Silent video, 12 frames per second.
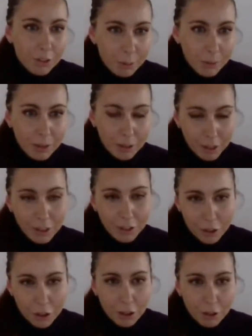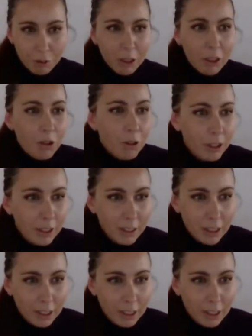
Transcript: International Criminal Court is